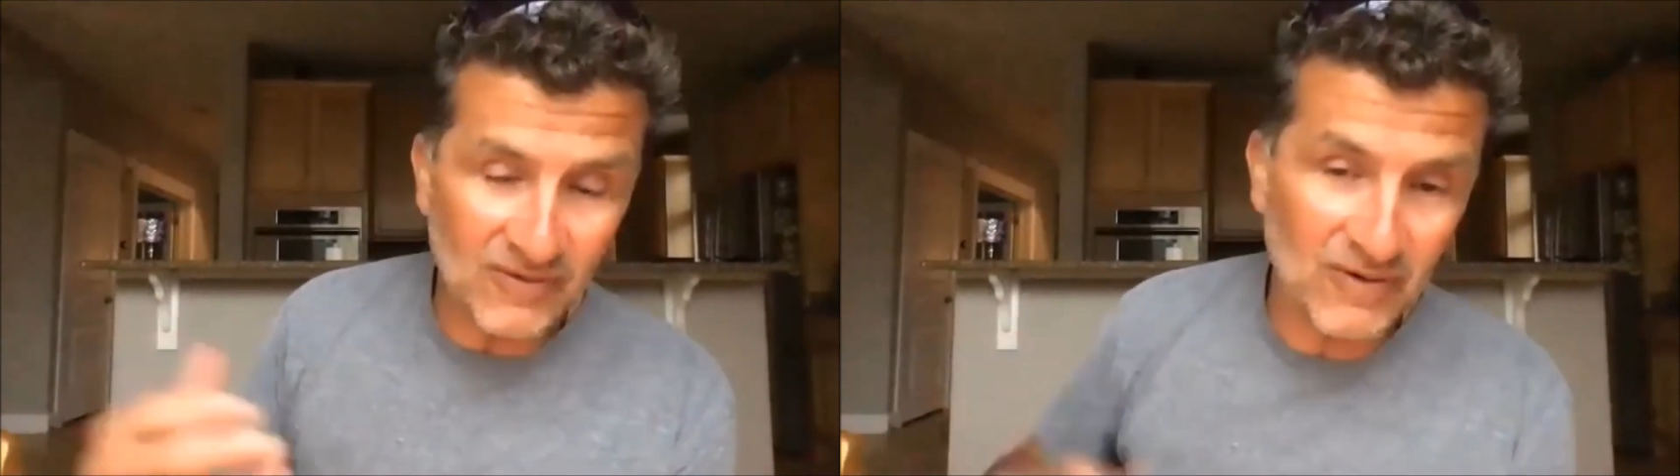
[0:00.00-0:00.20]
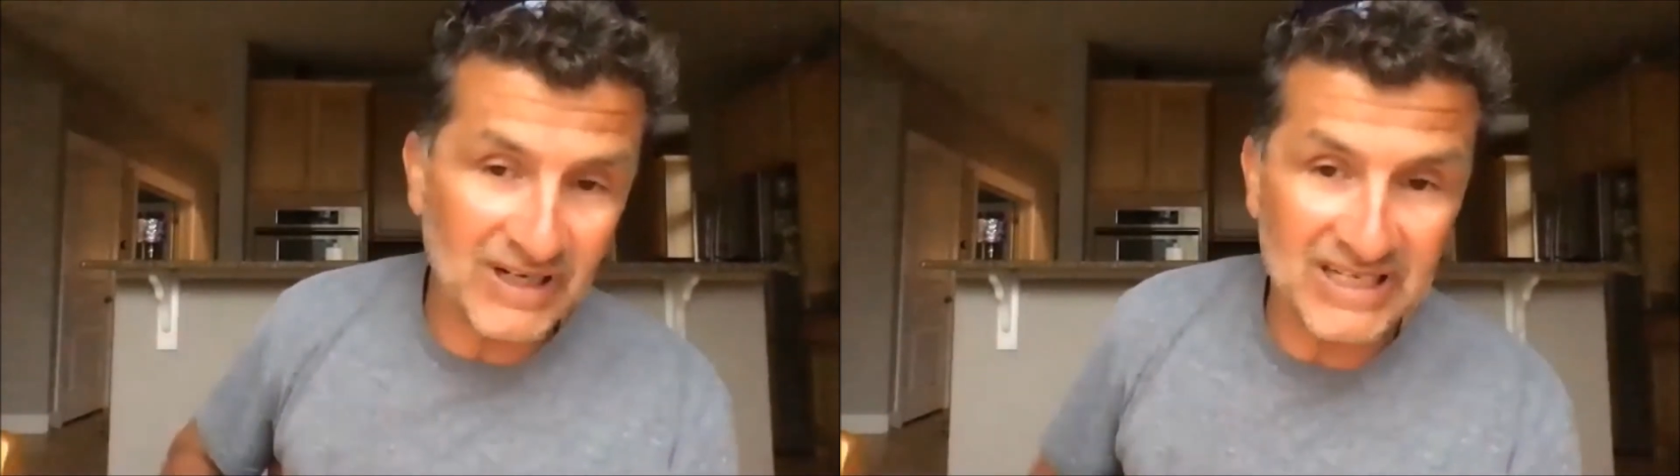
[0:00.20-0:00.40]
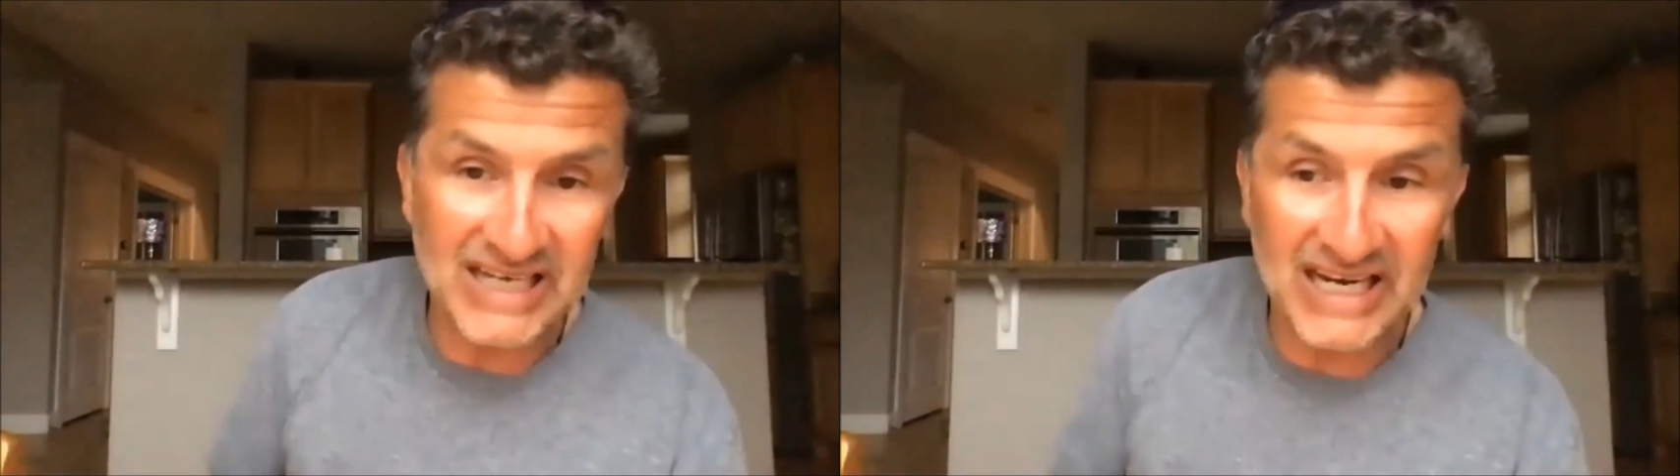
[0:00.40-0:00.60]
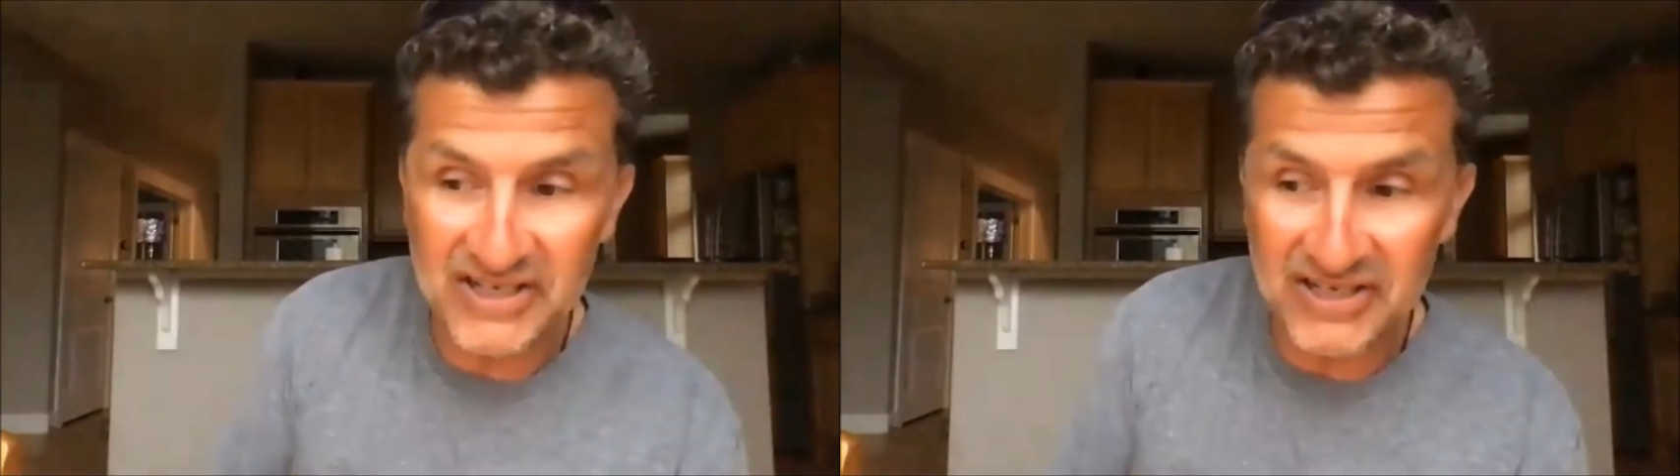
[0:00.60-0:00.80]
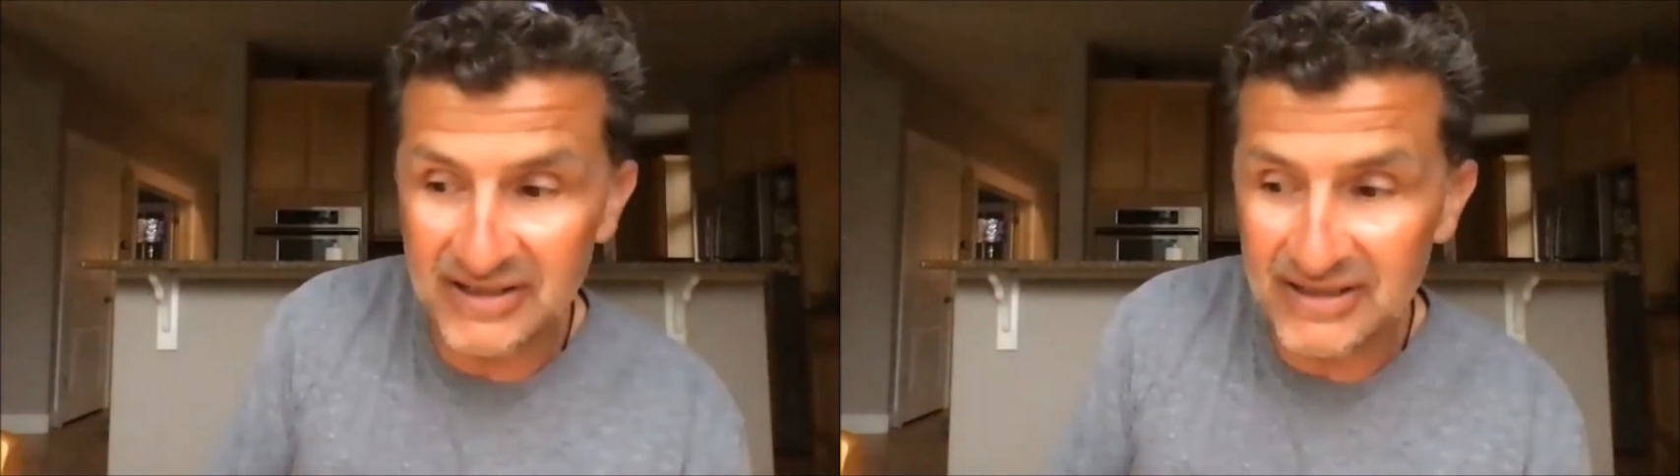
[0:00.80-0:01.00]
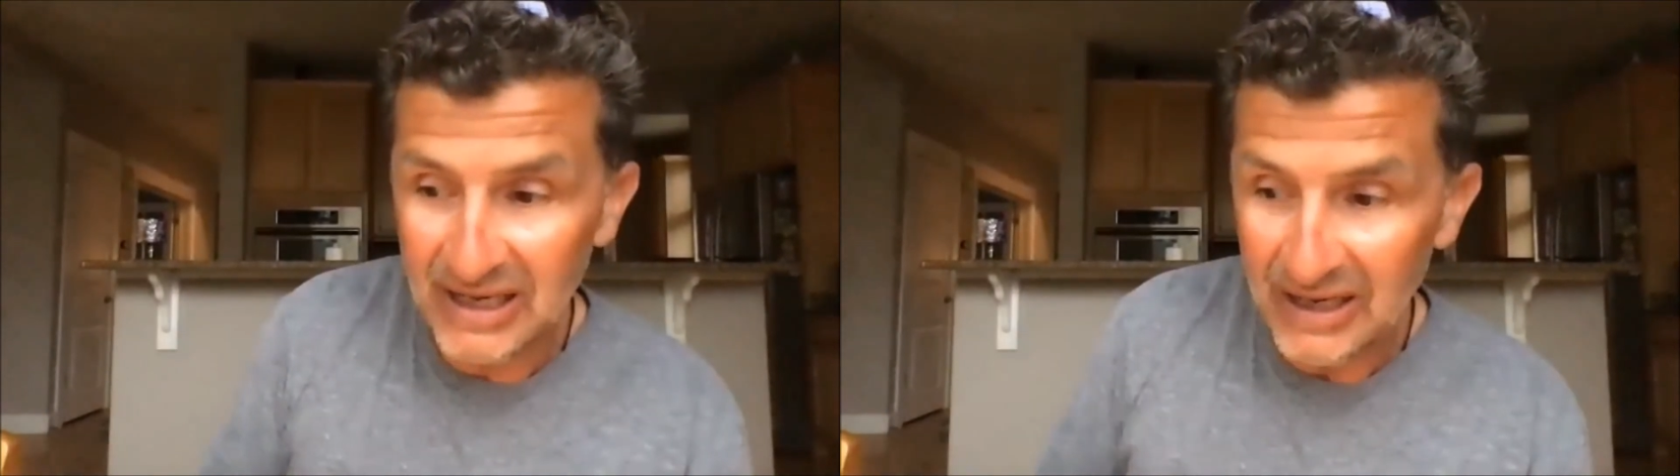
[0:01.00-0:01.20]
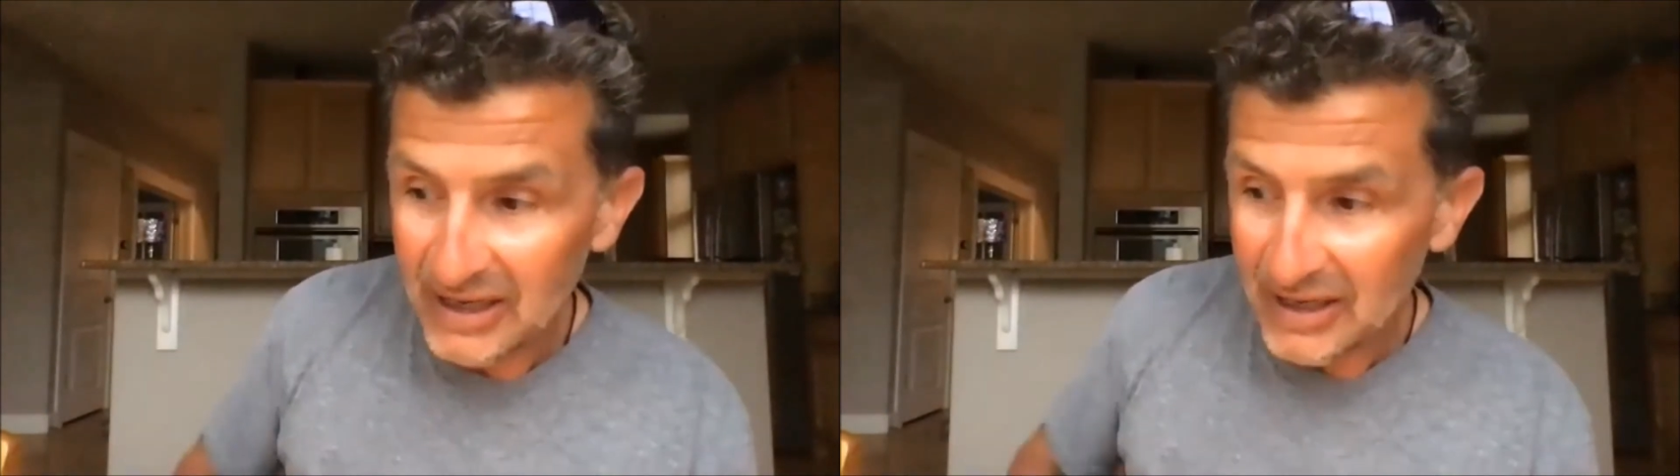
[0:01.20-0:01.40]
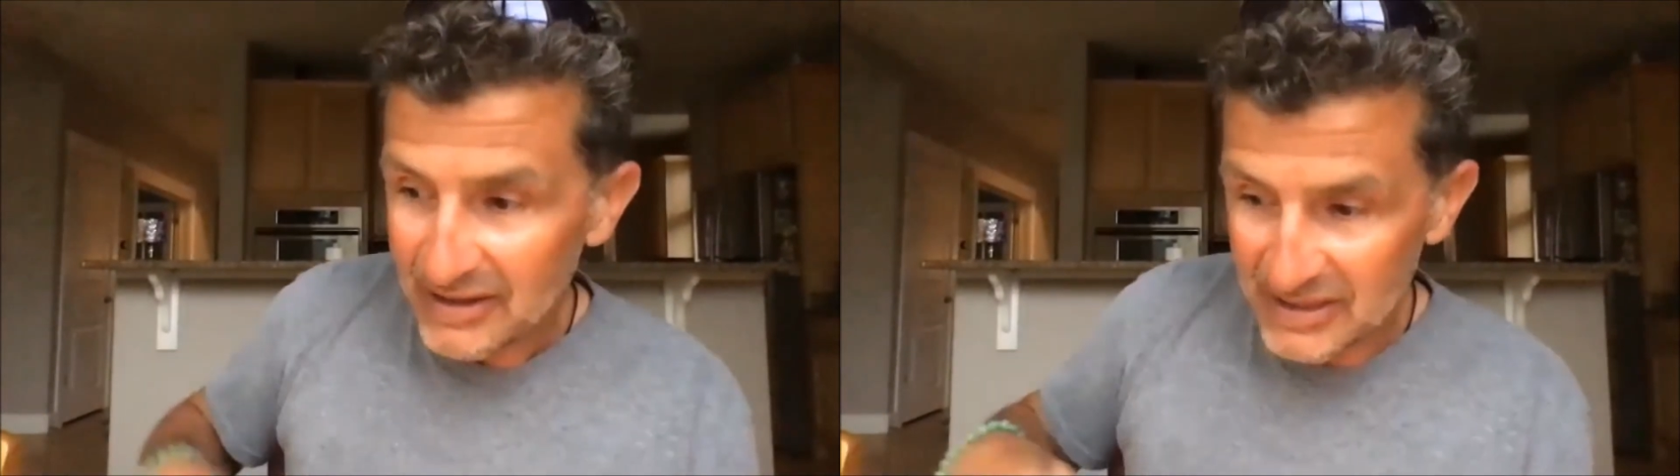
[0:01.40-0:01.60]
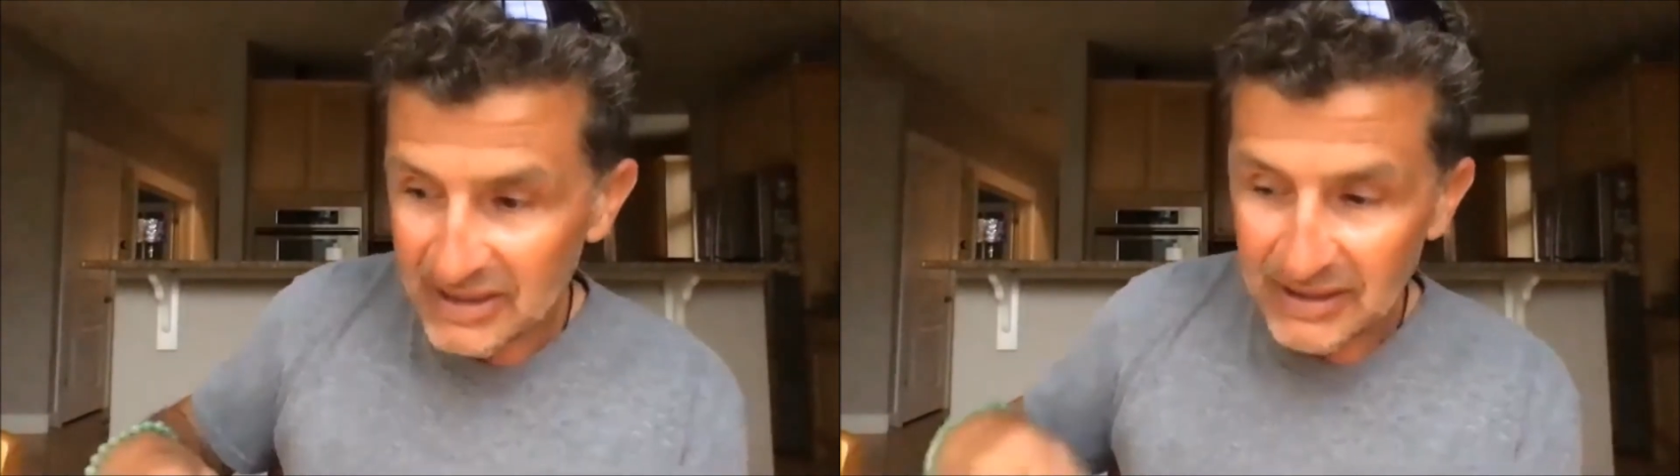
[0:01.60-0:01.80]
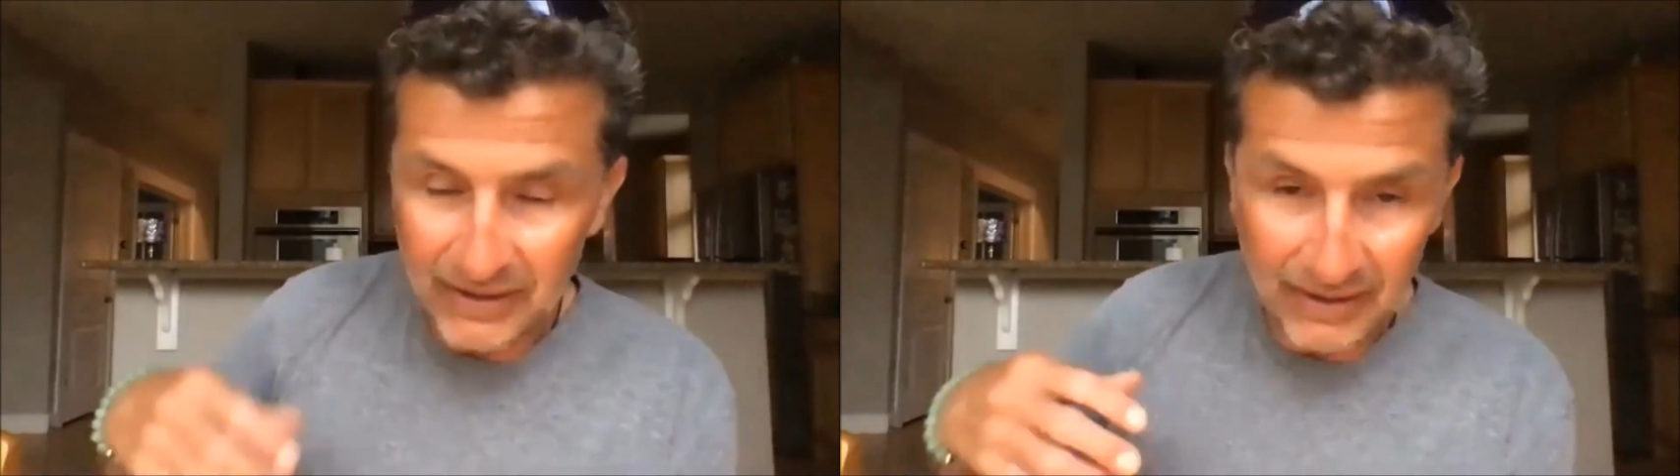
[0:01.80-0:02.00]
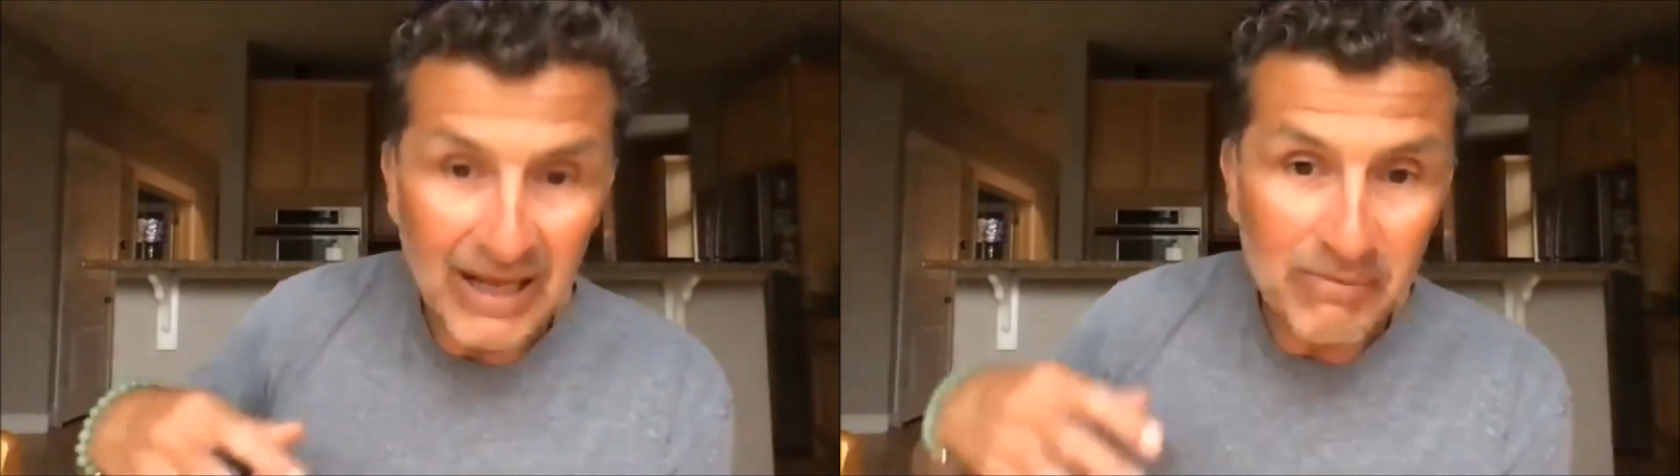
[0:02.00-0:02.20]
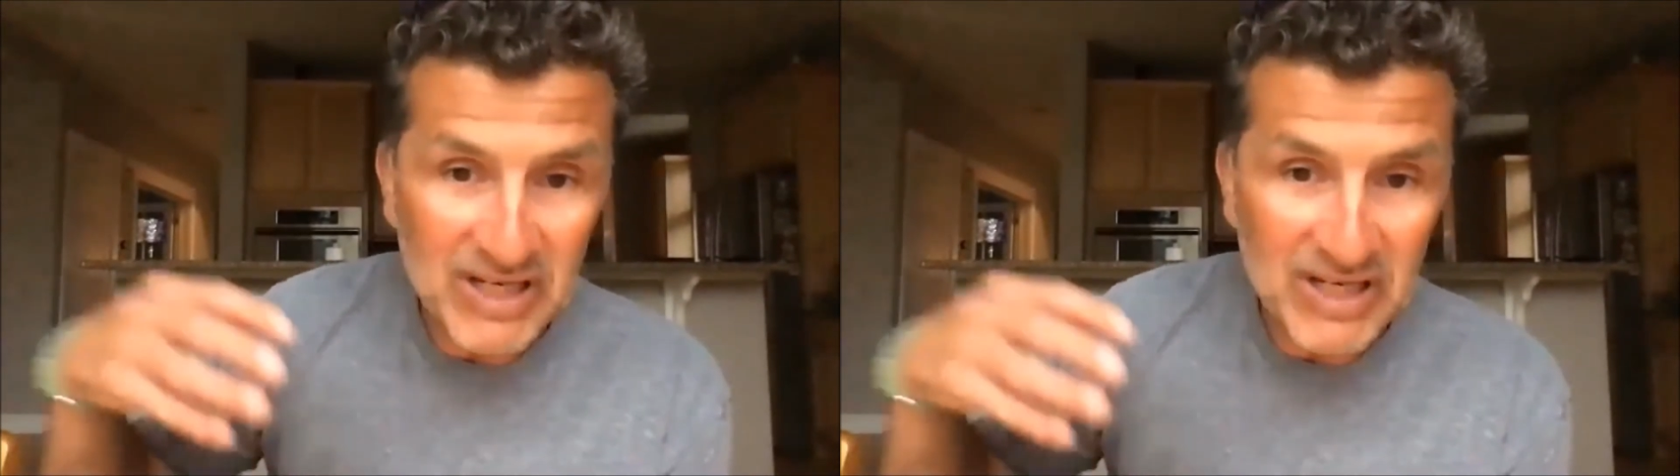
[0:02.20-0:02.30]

organizations to let me